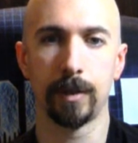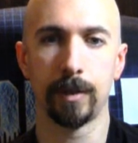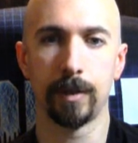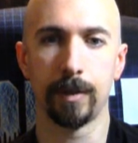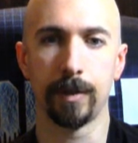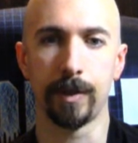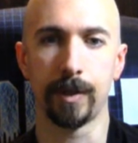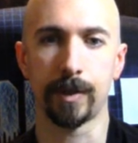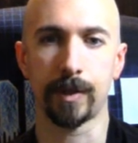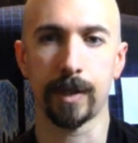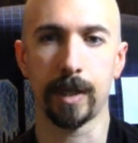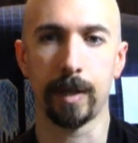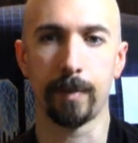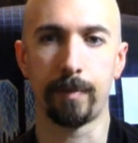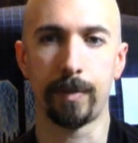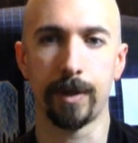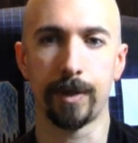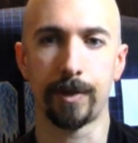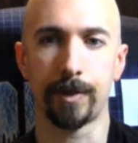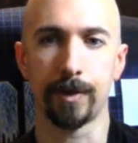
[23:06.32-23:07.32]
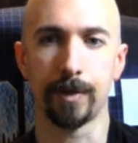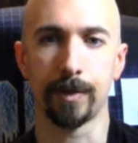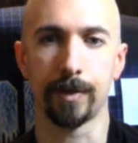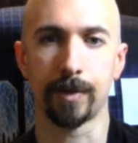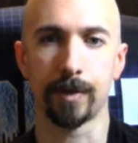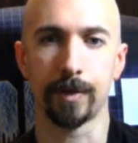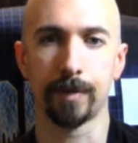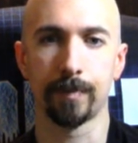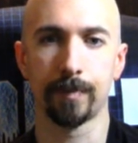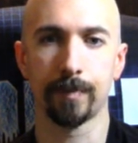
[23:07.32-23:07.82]
these kind of
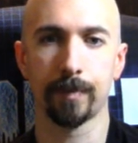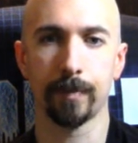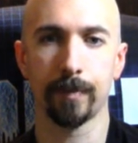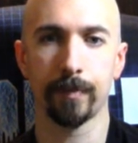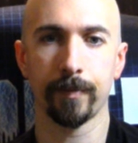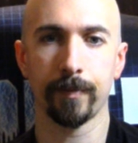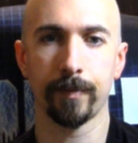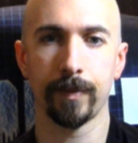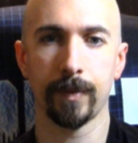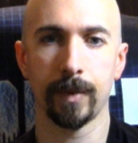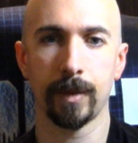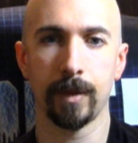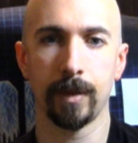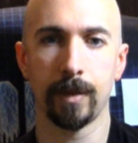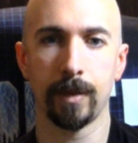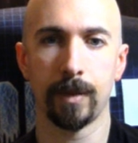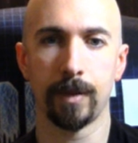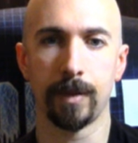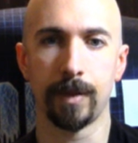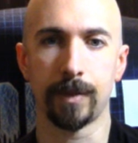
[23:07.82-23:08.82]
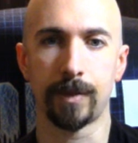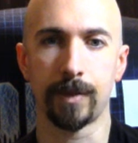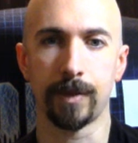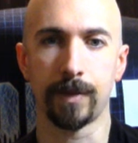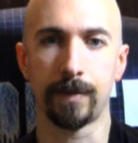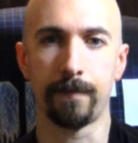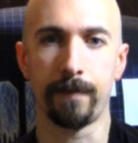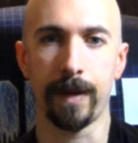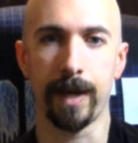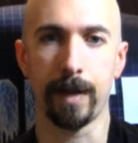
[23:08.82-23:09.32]
pictures, this
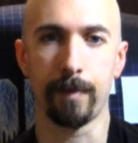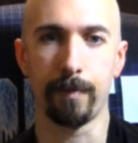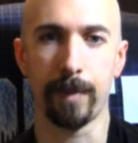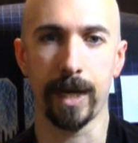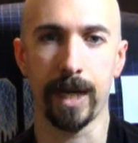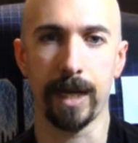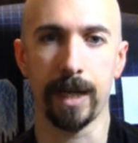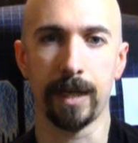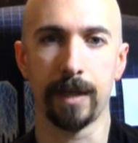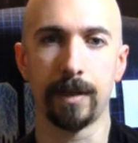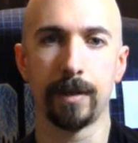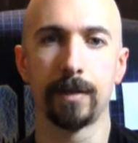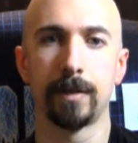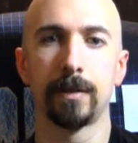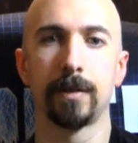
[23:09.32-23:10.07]
is fan-made.